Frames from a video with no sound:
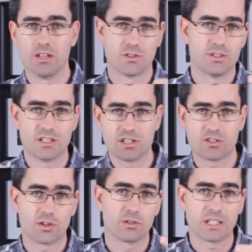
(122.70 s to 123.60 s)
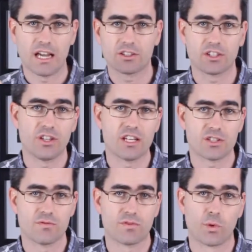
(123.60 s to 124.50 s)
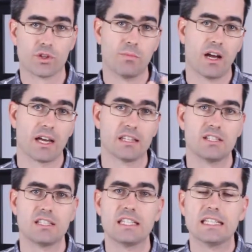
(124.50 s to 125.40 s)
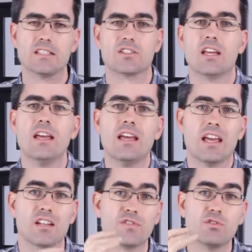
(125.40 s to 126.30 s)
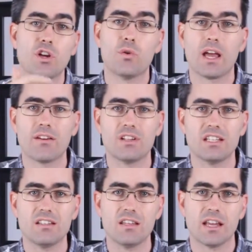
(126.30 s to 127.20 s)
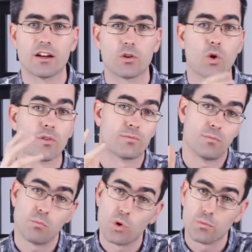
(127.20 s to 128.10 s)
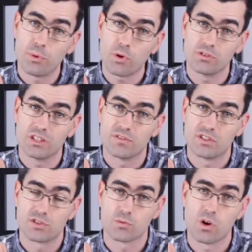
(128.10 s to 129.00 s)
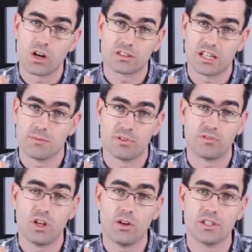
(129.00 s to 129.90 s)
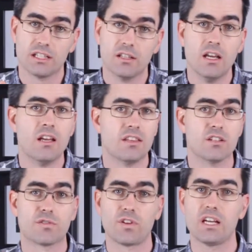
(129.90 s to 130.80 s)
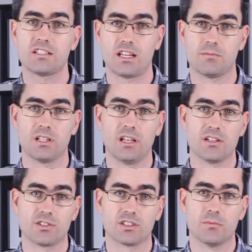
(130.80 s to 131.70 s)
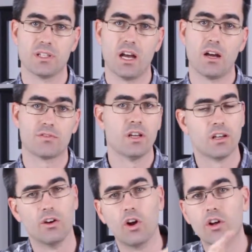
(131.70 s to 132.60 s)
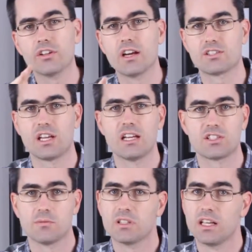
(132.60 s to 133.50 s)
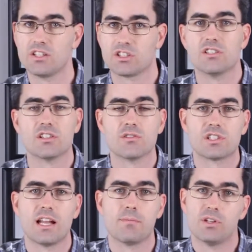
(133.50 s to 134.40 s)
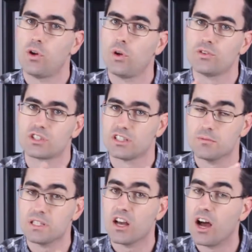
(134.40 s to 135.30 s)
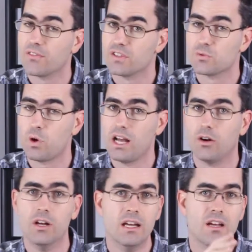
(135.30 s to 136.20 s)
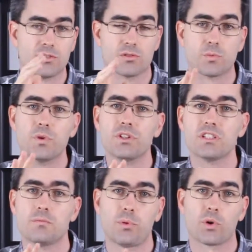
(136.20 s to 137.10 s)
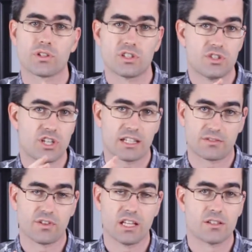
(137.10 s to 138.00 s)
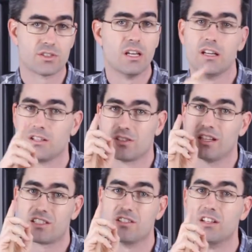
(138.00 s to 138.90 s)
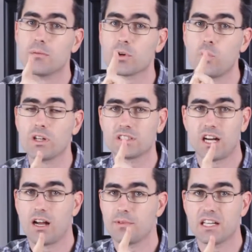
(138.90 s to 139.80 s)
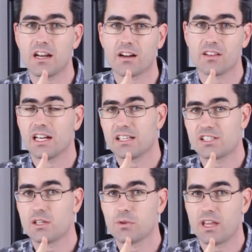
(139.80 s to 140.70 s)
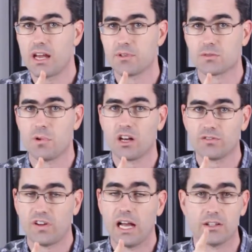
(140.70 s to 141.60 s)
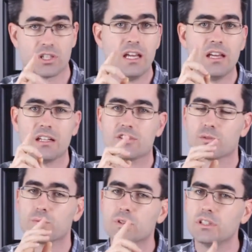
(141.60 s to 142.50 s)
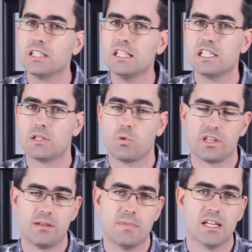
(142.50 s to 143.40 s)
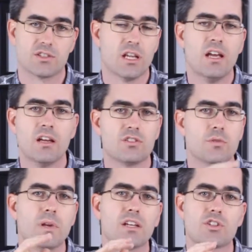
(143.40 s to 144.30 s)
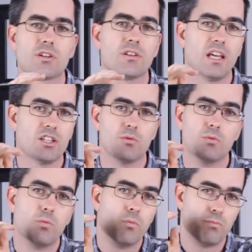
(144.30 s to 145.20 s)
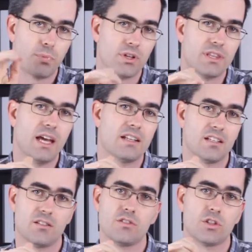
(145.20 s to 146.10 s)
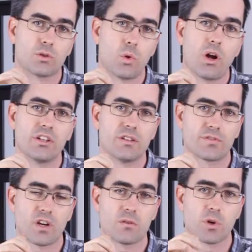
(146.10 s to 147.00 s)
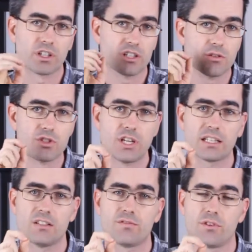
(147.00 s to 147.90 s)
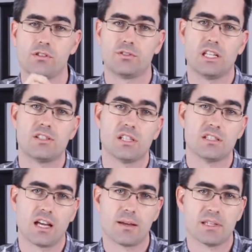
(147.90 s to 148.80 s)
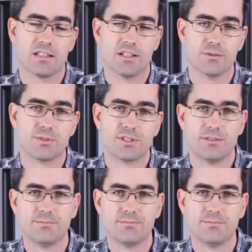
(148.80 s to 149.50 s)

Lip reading: So it does this little calculation for you behind the scenes. And if you don't have it in there, or more importantly, if it's the wrong type of loading, then your flight time delays are going to be off. And all your SI simulations and your setup and hold is going to be off as well. So it's really important to check for this. So that's a #1 common error that I see with IBIS model files. It's a really easy one to miss. So make sure that you put that in your quality framework and you're checking for those AC timing loads.